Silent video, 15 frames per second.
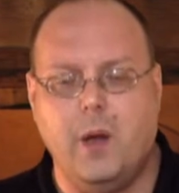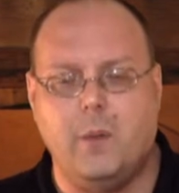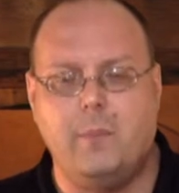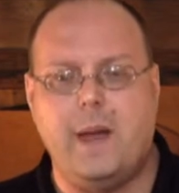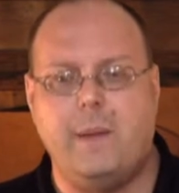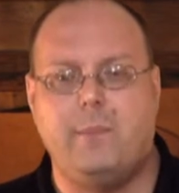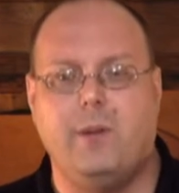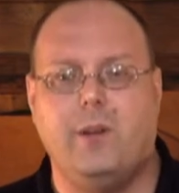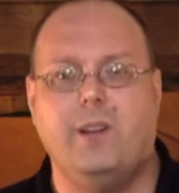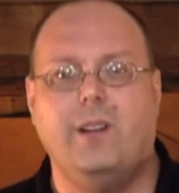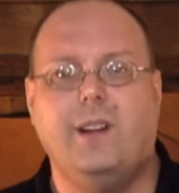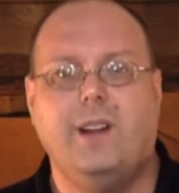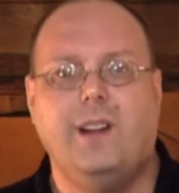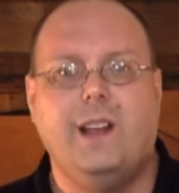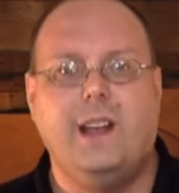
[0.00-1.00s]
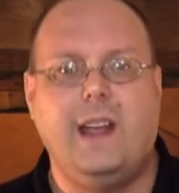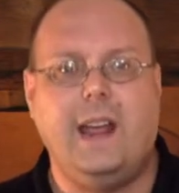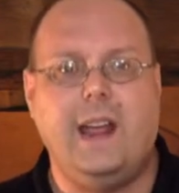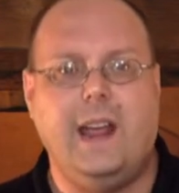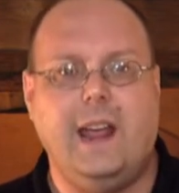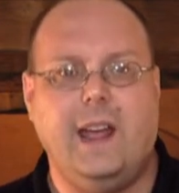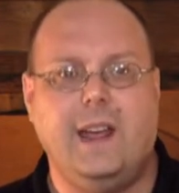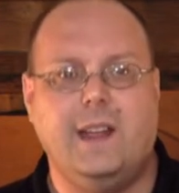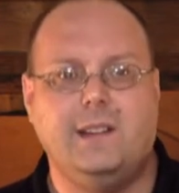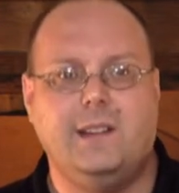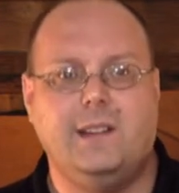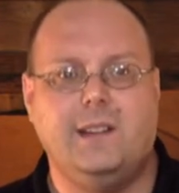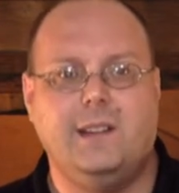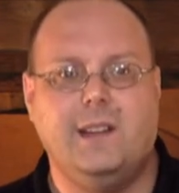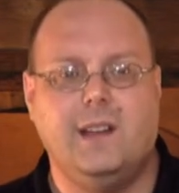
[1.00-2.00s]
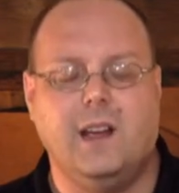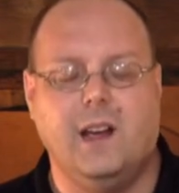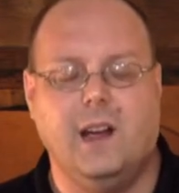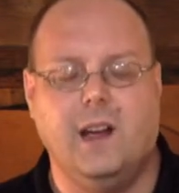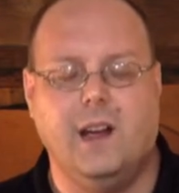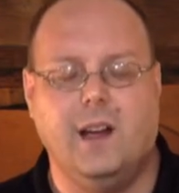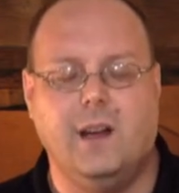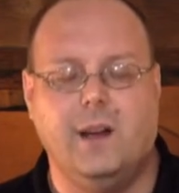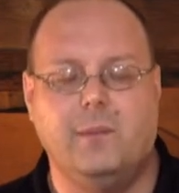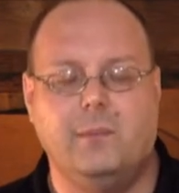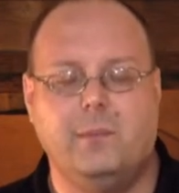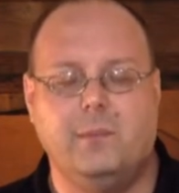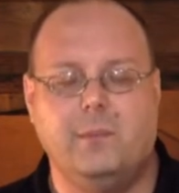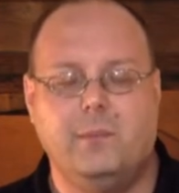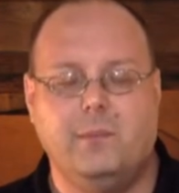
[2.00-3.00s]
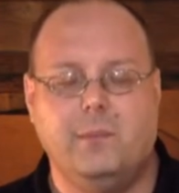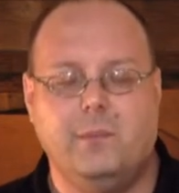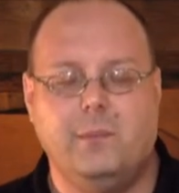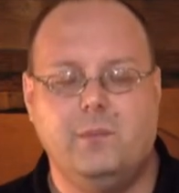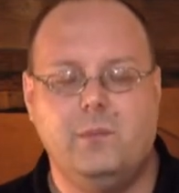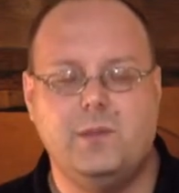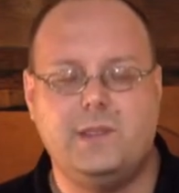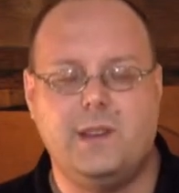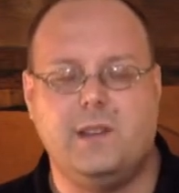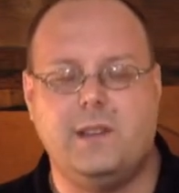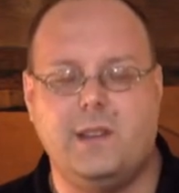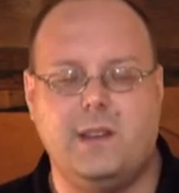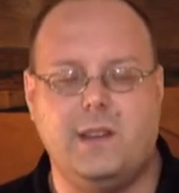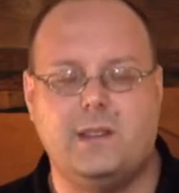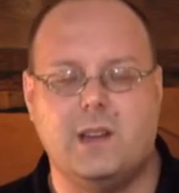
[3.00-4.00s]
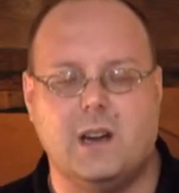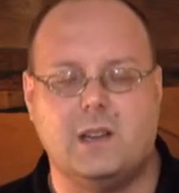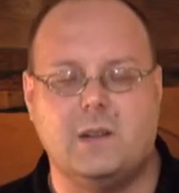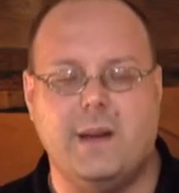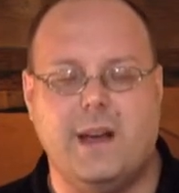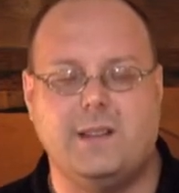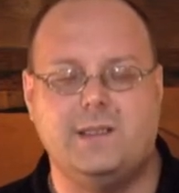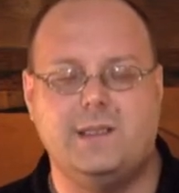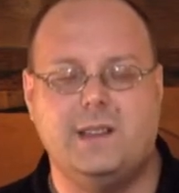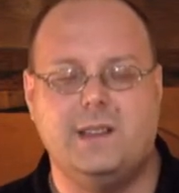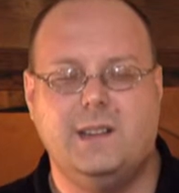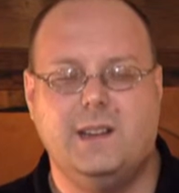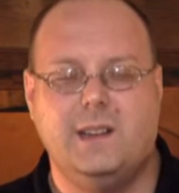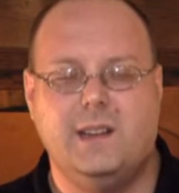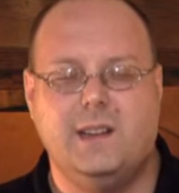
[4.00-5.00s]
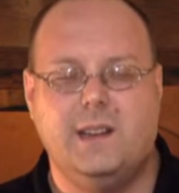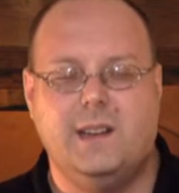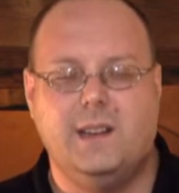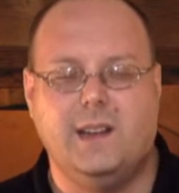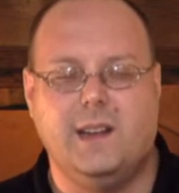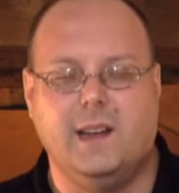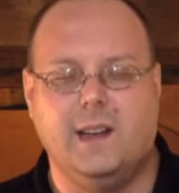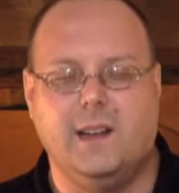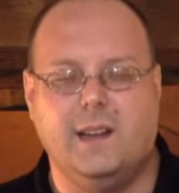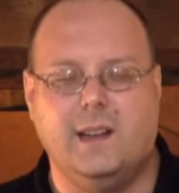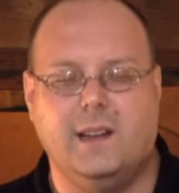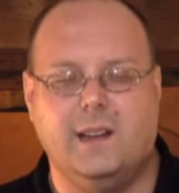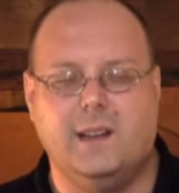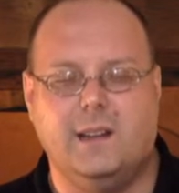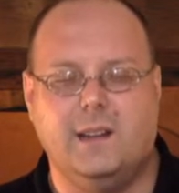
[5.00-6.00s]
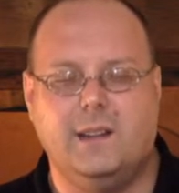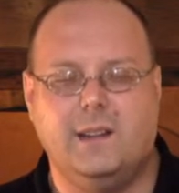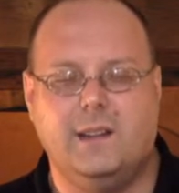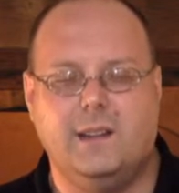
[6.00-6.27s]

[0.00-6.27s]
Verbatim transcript: bell pepper and um, what was the other thing that you talked about? Uh,